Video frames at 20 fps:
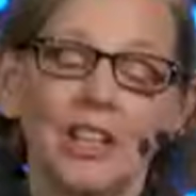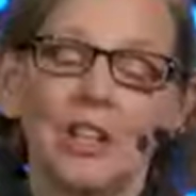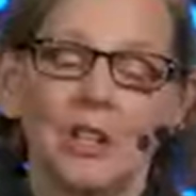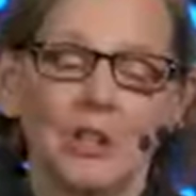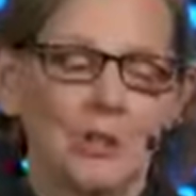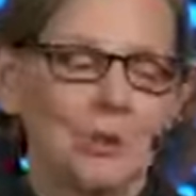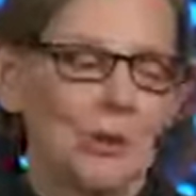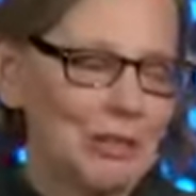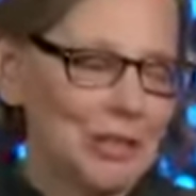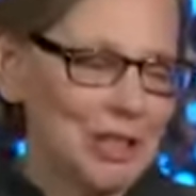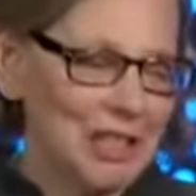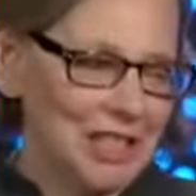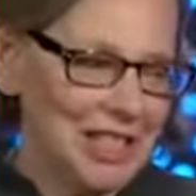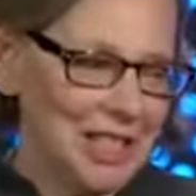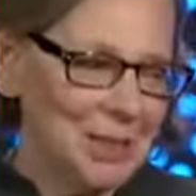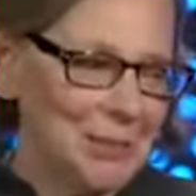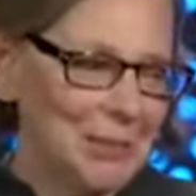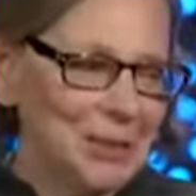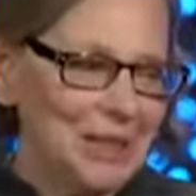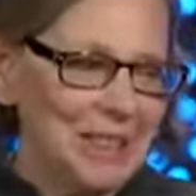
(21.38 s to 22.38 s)
You are
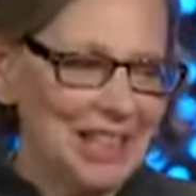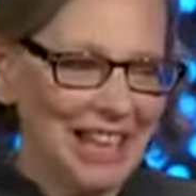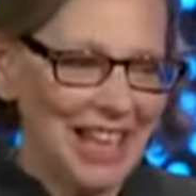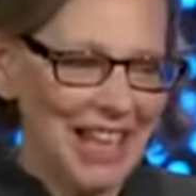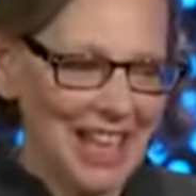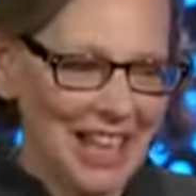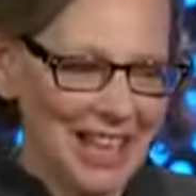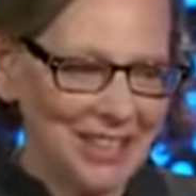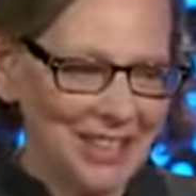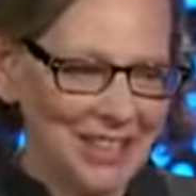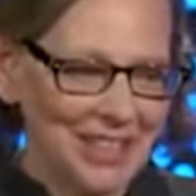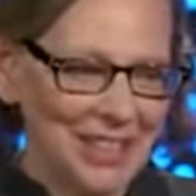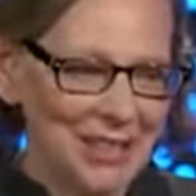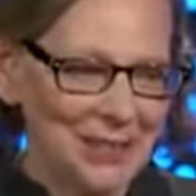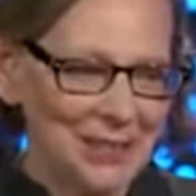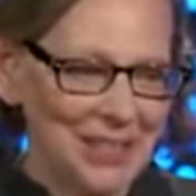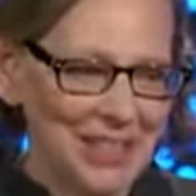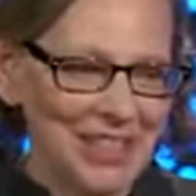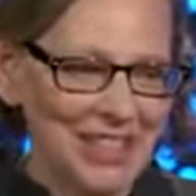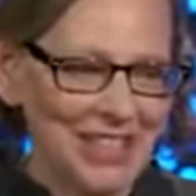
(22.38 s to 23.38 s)
deep in the canyons of
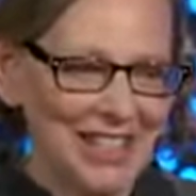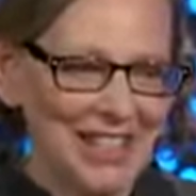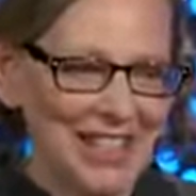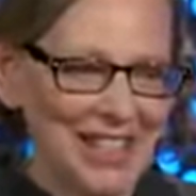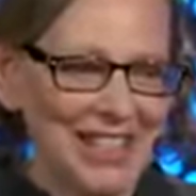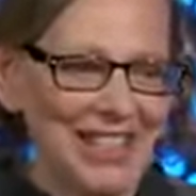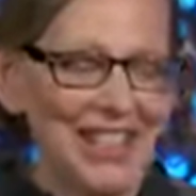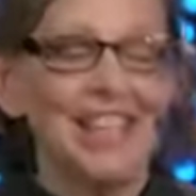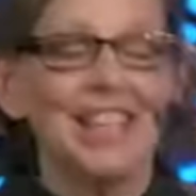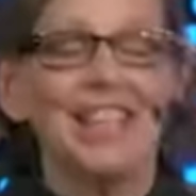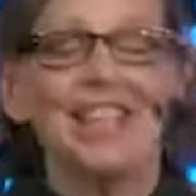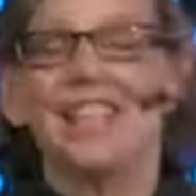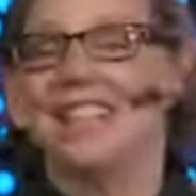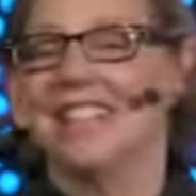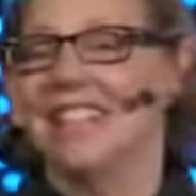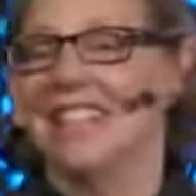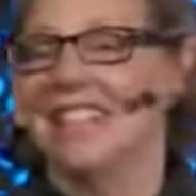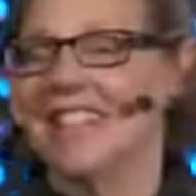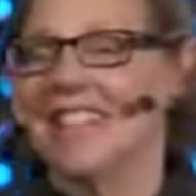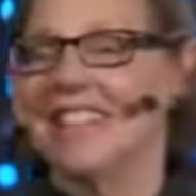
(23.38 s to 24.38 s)
a city, and
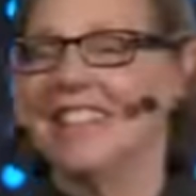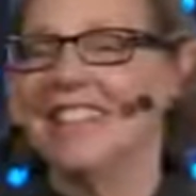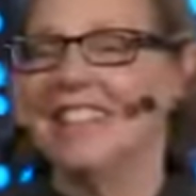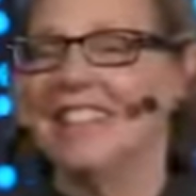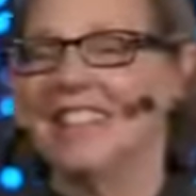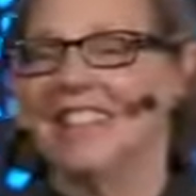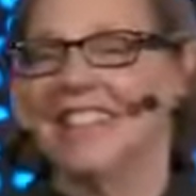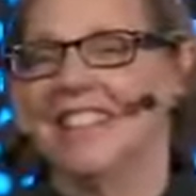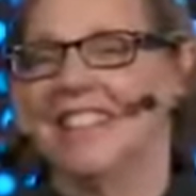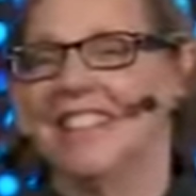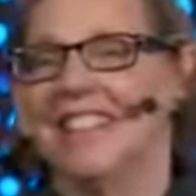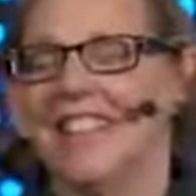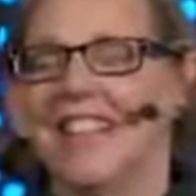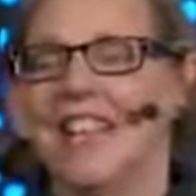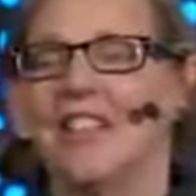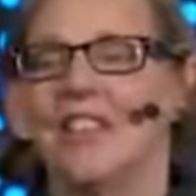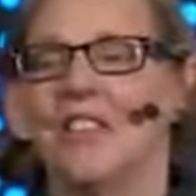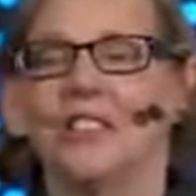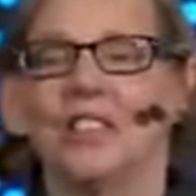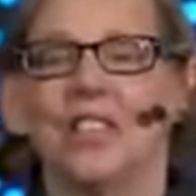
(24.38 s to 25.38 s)
suddenly
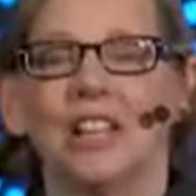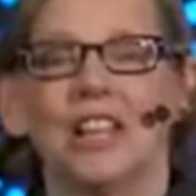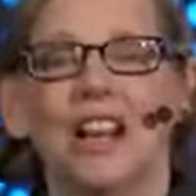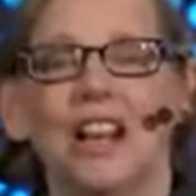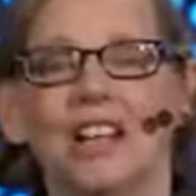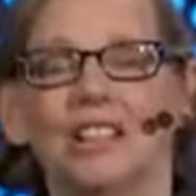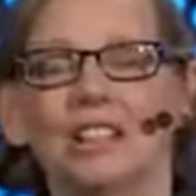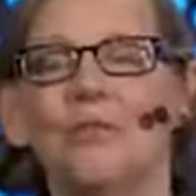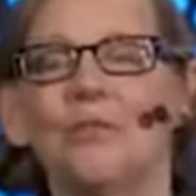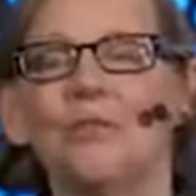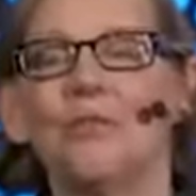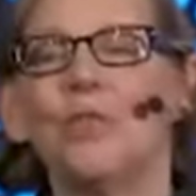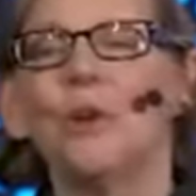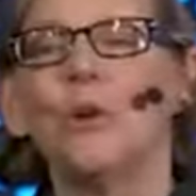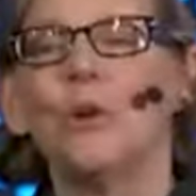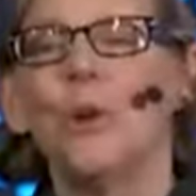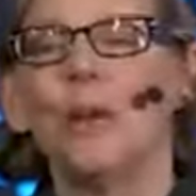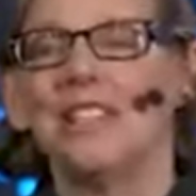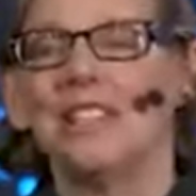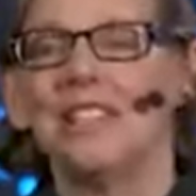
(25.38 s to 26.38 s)
there's a colorful
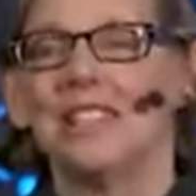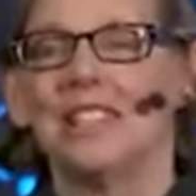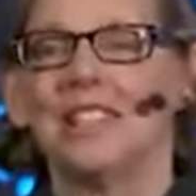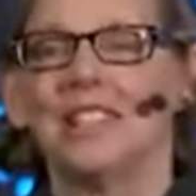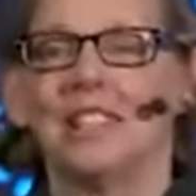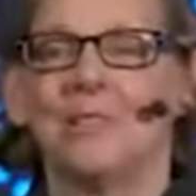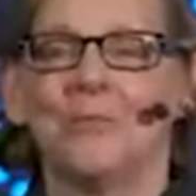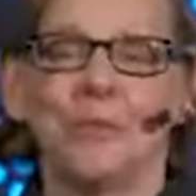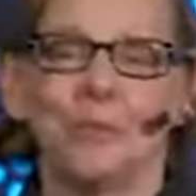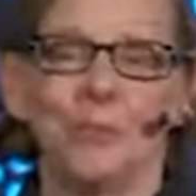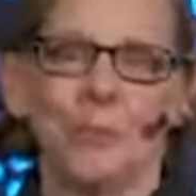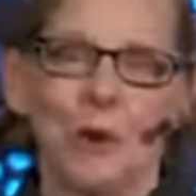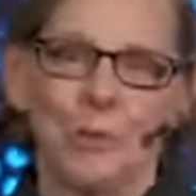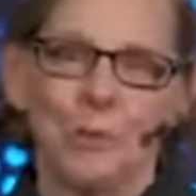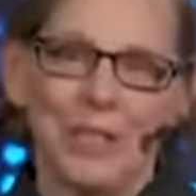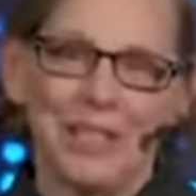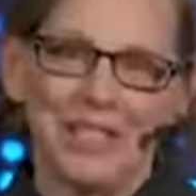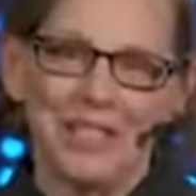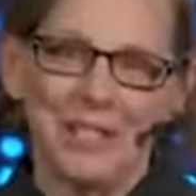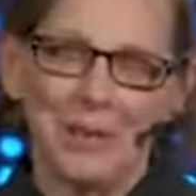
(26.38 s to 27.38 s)
oasis of
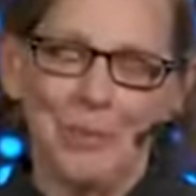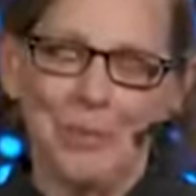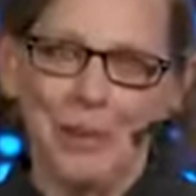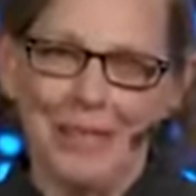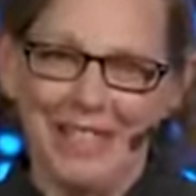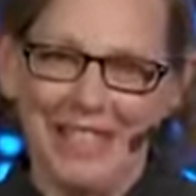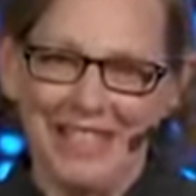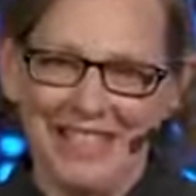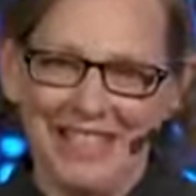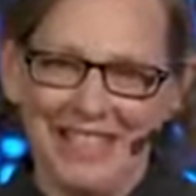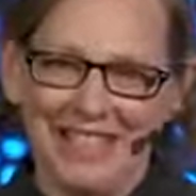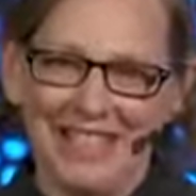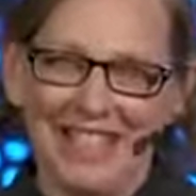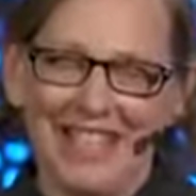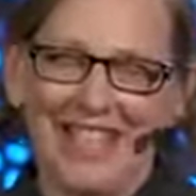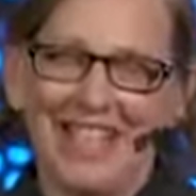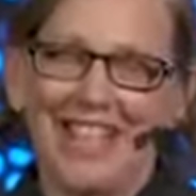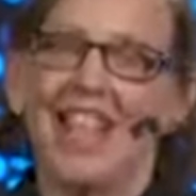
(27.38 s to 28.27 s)
aromas and abundance.